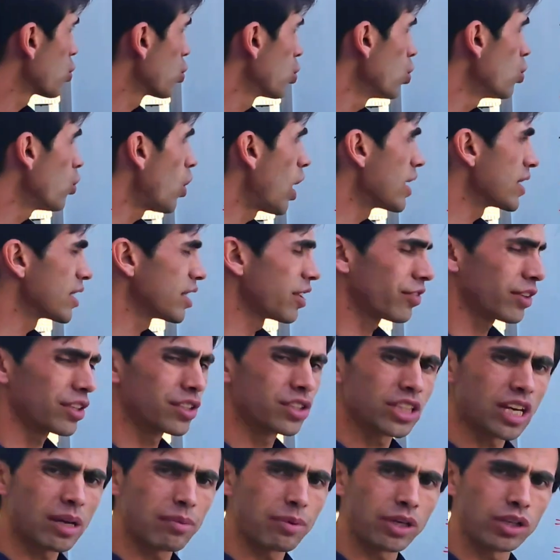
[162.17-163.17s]
two-wise
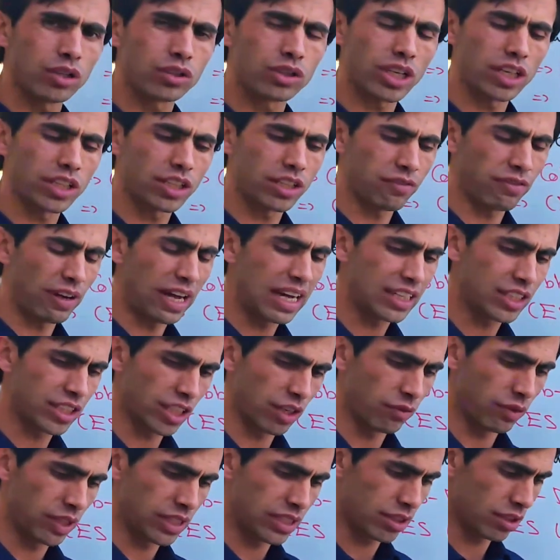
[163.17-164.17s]
differentiable utility
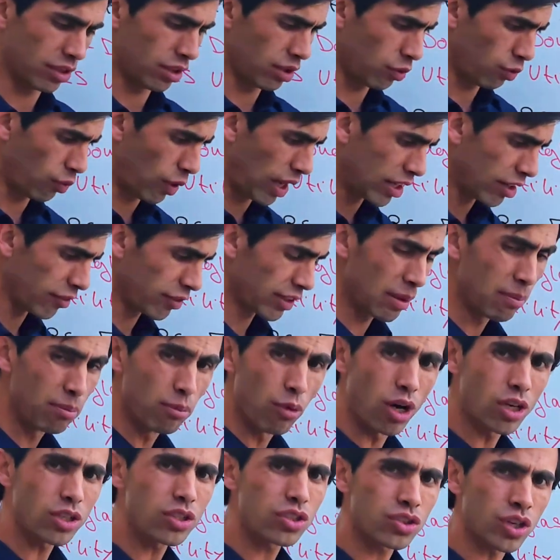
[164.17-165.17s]
function, which is one of the
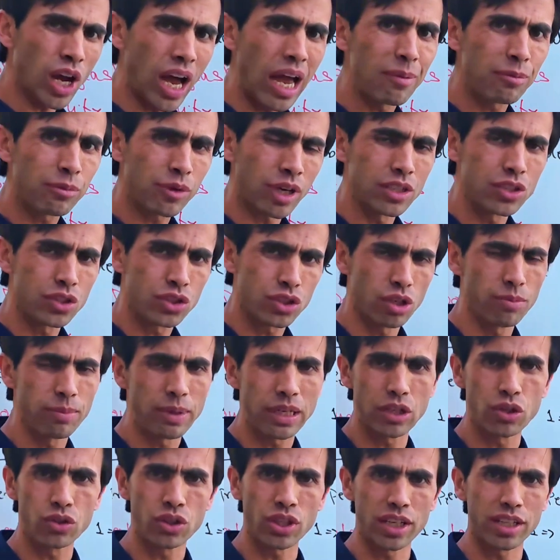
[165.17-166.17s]
most
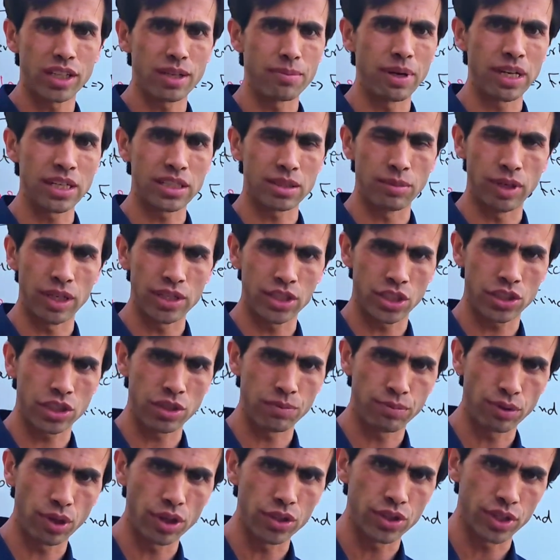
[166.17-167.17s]
time-consuming utility
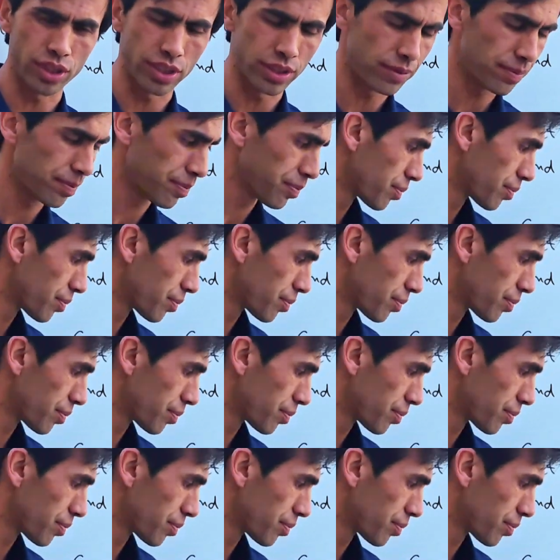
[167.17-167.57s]
maximization process.